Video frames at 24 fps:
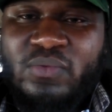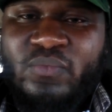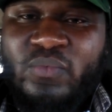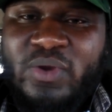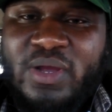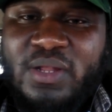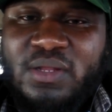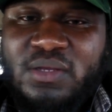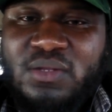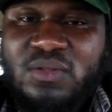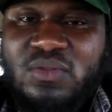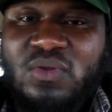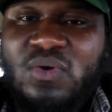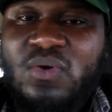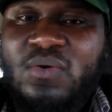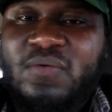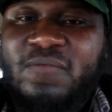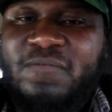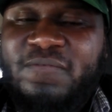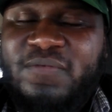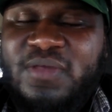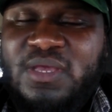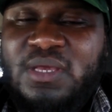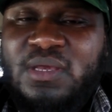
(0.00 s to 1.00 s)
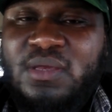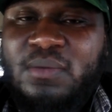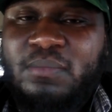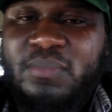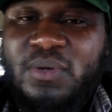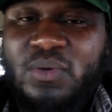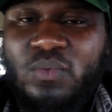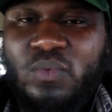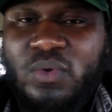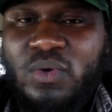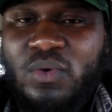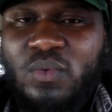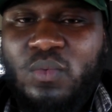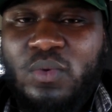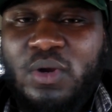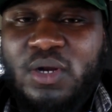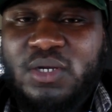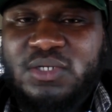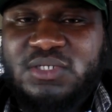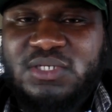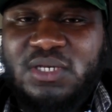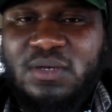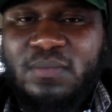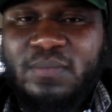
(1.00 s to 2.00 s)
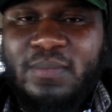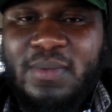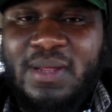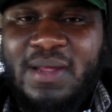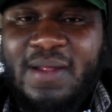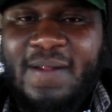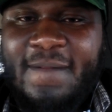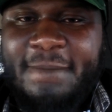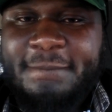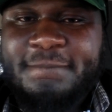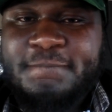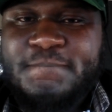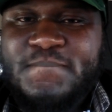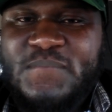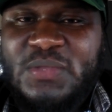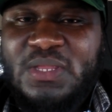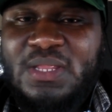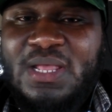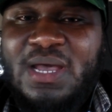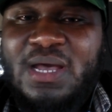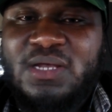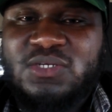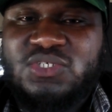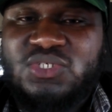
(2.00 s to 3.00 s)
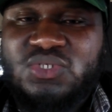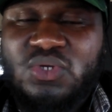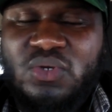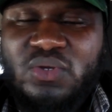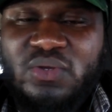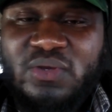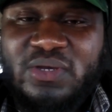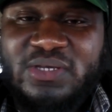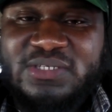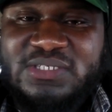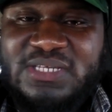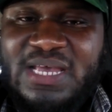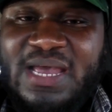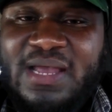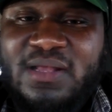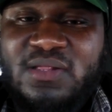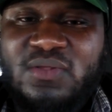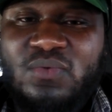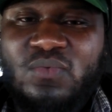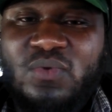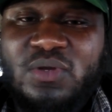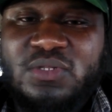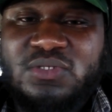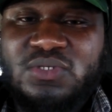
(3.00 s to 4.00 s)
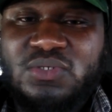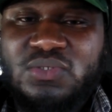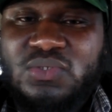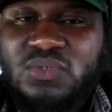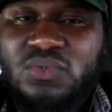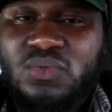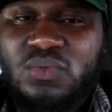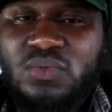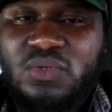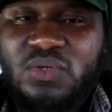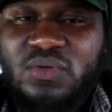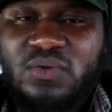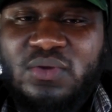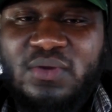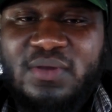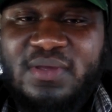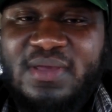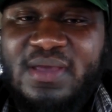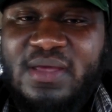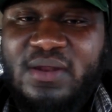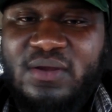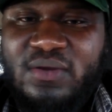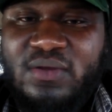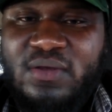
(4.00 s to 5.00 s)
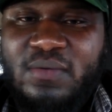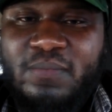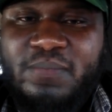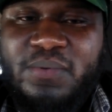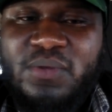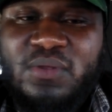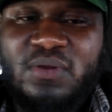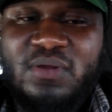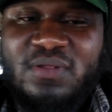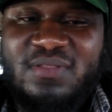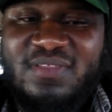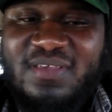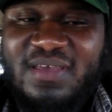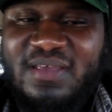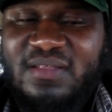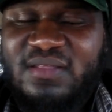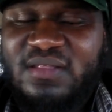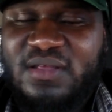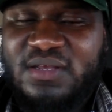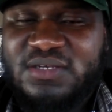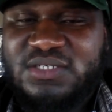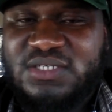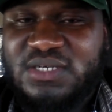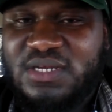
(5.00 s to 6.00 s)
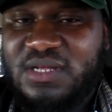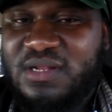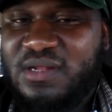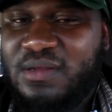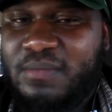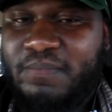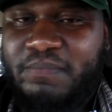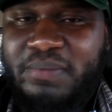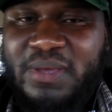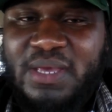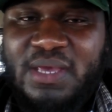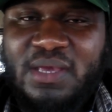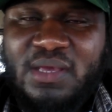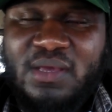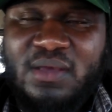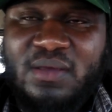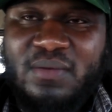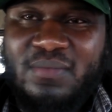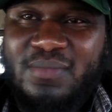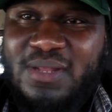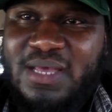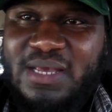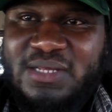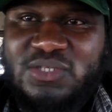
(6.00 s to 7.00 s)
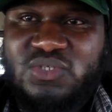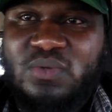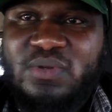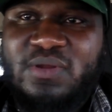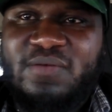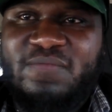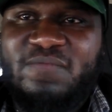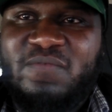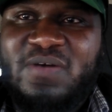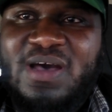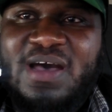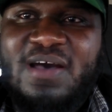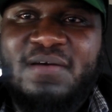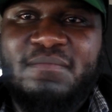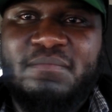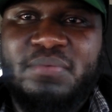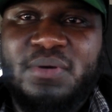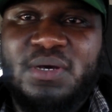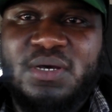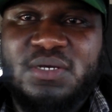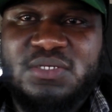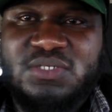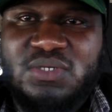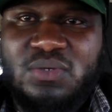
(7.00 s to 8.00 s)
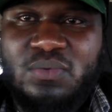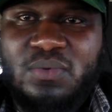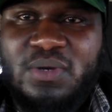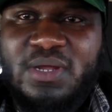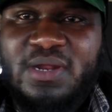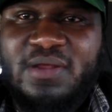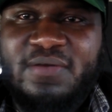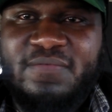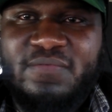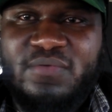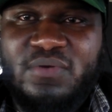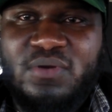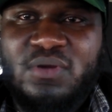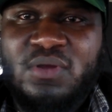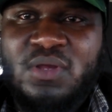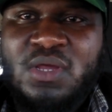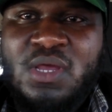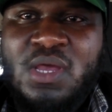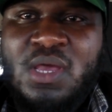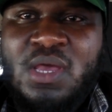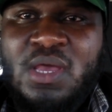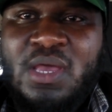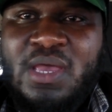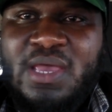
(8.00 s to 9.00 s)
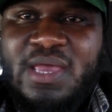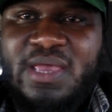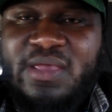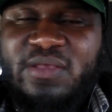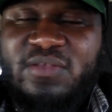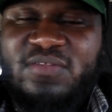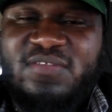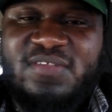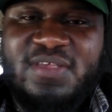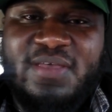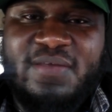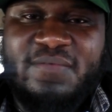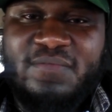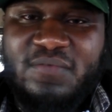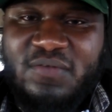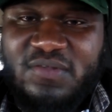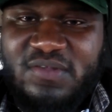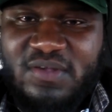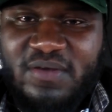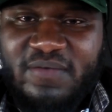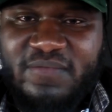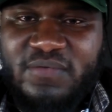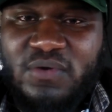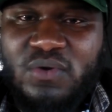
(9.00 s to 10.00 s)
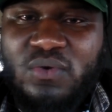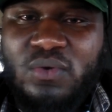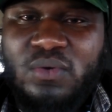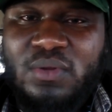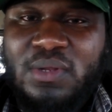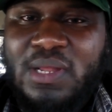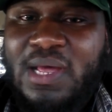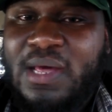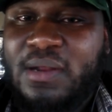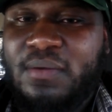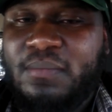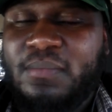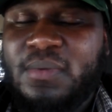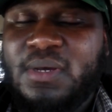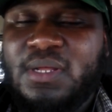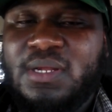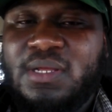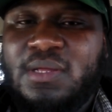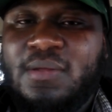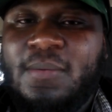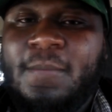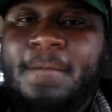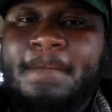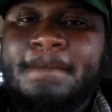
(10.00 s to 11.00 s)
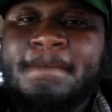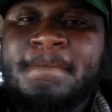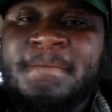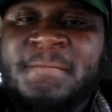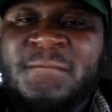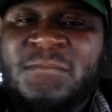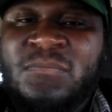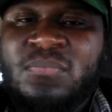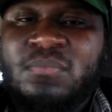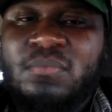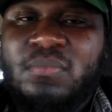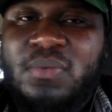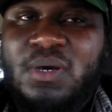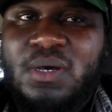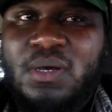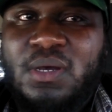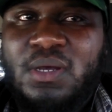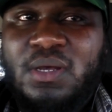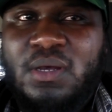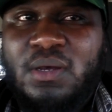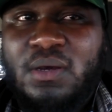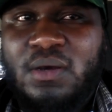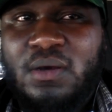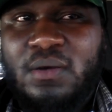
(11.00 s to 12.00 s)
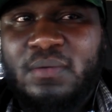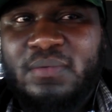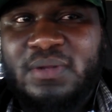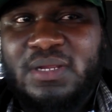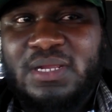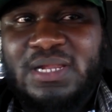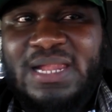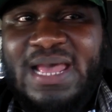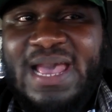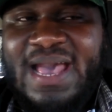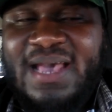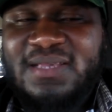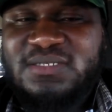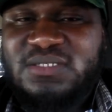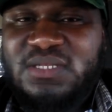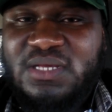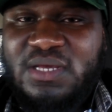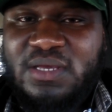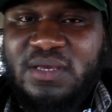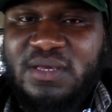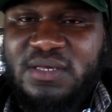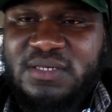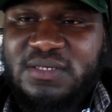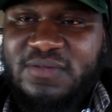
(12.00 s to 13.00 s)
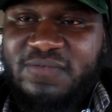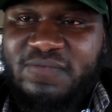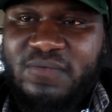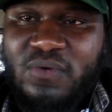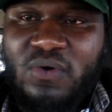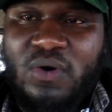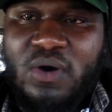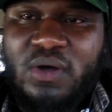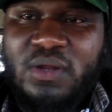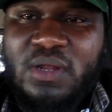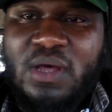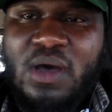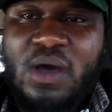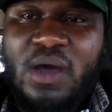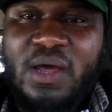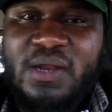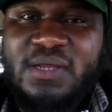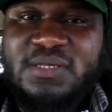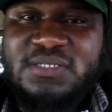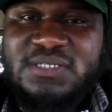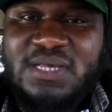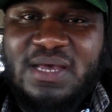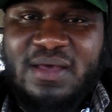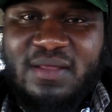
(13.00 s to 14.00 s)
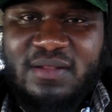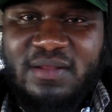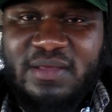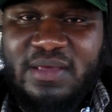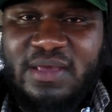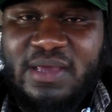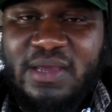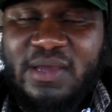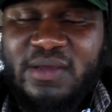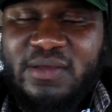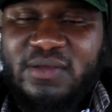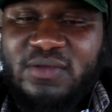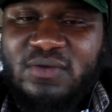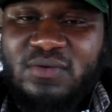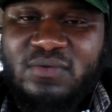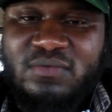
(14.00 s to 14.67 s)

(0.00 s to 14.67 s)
really low fee, but we'll work something out, and I'll show you exactly what to do. You could get a computer technician and pay him like $25 or whatever, and save yourself a whole lot of money. But the last thing is, all the artists out there,